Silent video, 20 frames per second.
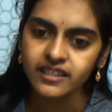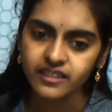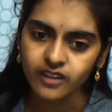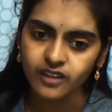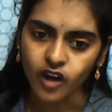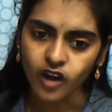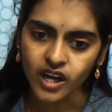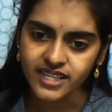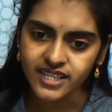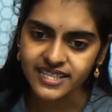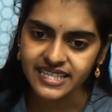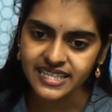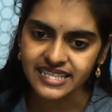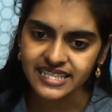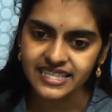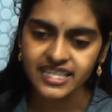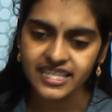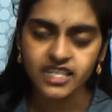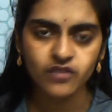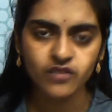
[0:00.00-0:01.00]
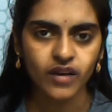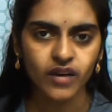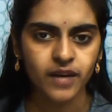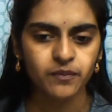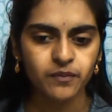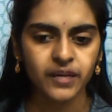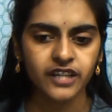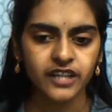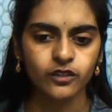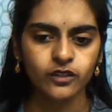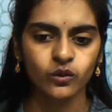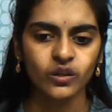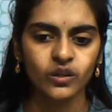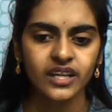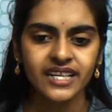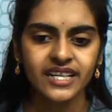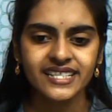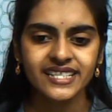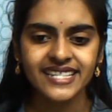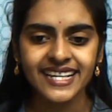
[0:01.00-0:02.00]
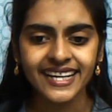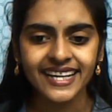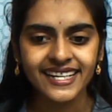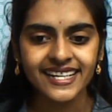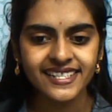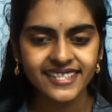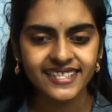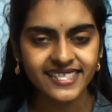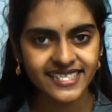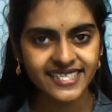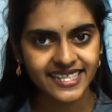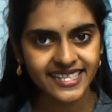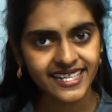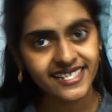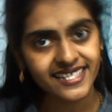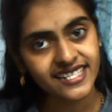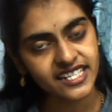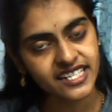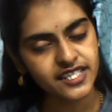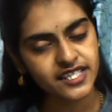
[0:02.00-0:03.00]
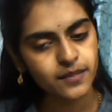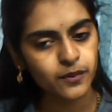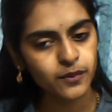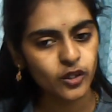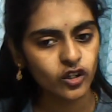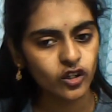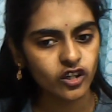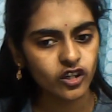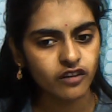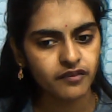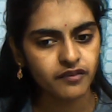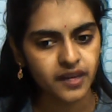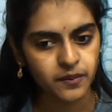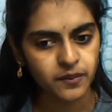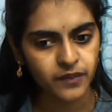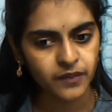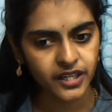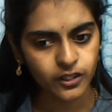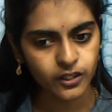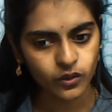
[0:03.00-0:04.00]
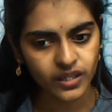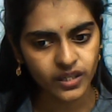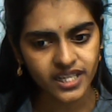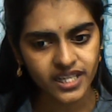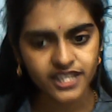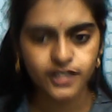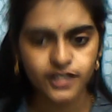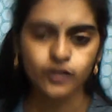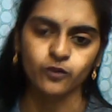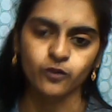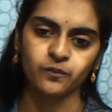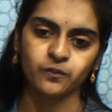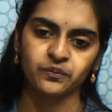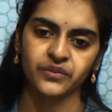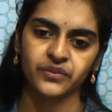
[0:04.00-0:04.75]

Cos 60 is 1 by 2. Secant 60 is reciprocal of 1 by 2 is 2.